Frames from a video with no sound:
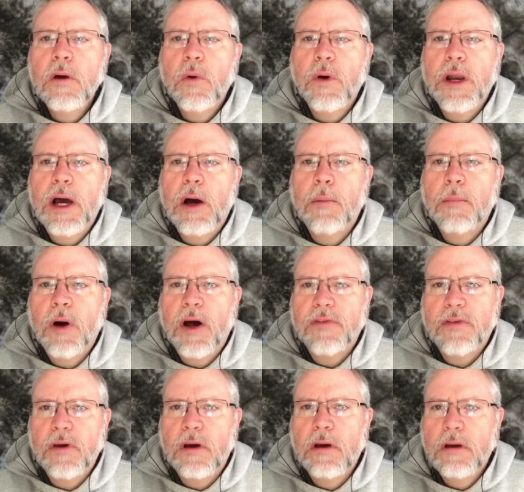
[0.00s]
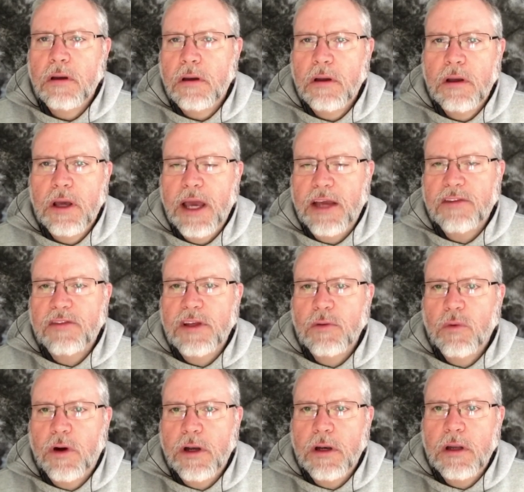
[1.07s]
Went out and bought the
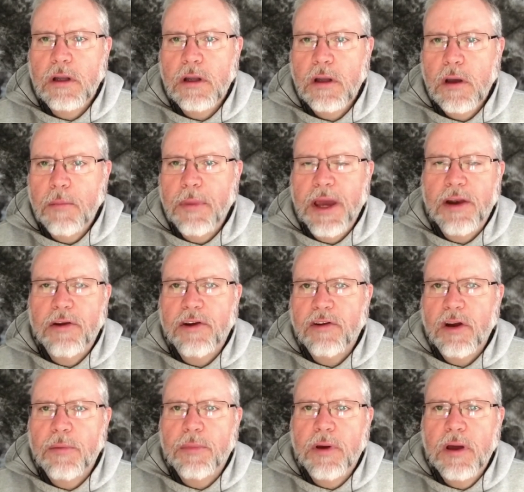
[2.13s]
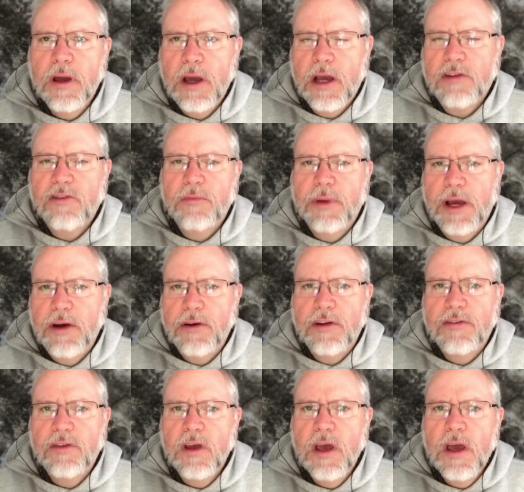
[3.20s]
XT1, battery grip, extra
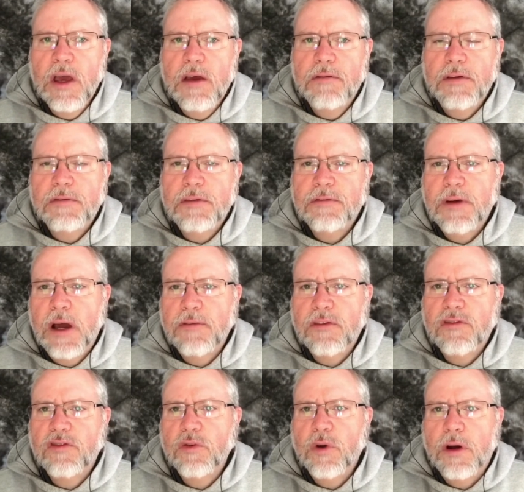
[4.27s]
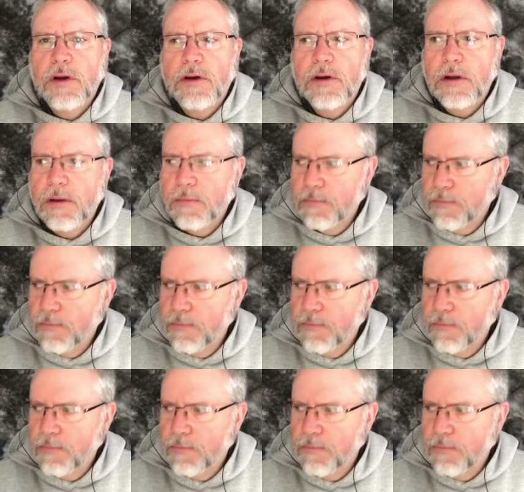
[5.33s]
batteries, 55 to 200.